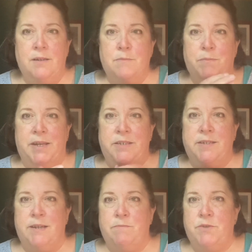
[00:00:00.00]
but
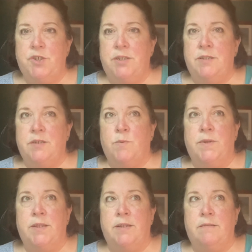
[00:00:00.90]
she's the
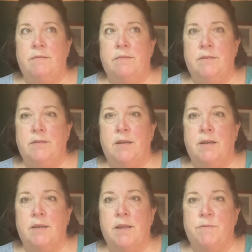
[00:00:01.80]
one that
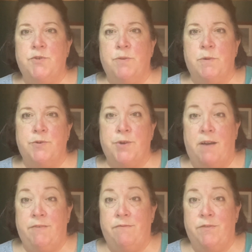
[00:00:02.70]
comes through most
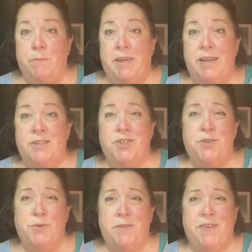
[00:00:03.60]
often for me, and she
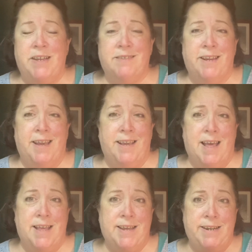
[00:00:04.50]
sort of acts like a
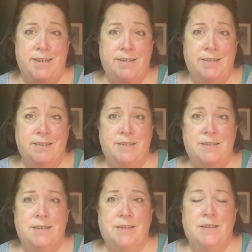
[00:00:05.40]
guide
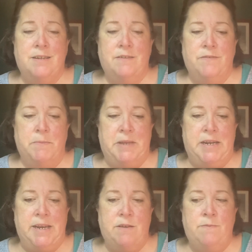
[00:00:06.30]
for me
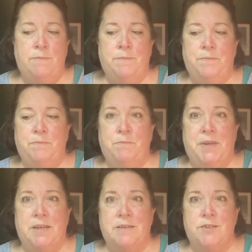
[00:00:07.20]
now
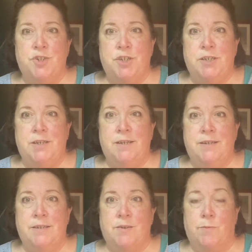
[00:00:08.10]
because she
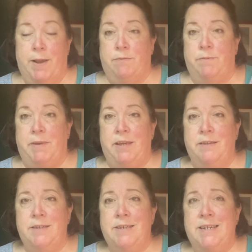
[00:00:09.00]
is around me
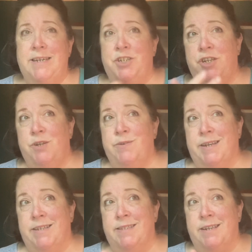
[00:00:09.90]
and she knows I
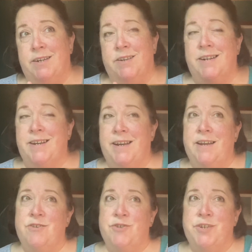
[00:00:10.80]
can see her and I
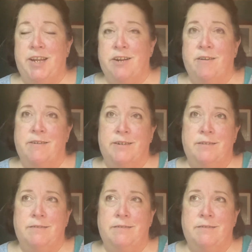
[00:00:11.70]
understand her. And